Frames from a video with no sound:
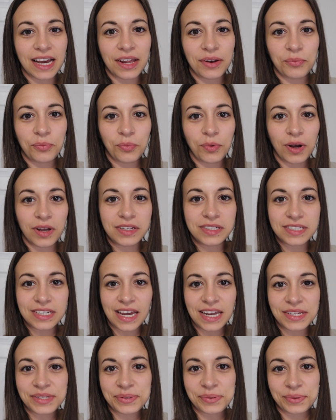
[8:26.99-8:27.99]
on what
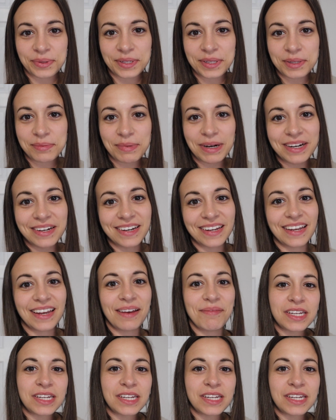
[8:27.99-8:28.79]
I sold at the market.